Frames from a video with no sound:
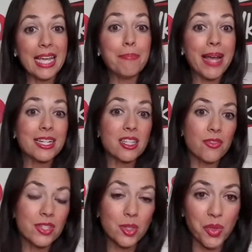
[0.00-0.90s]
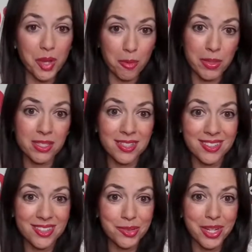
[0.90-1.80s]
get back to the physical
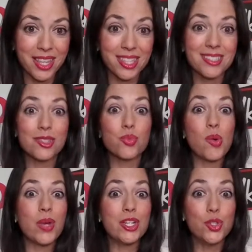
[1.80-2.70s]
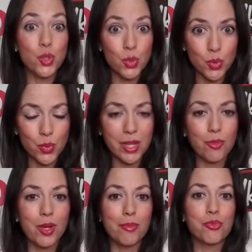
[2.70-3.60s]
therapist, okay? This is what we do.
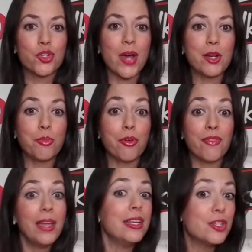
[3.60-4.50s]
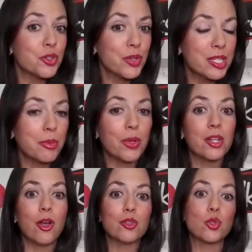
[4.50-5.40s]
We try to prevent injuries, but we
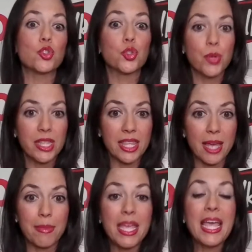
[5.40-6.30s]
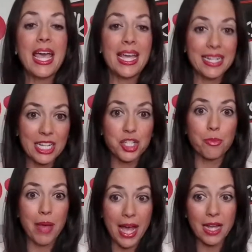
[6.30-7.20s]
can also treat them and
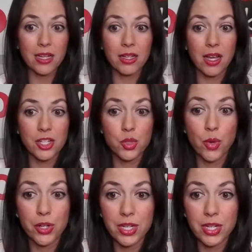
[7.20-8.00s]
get you back to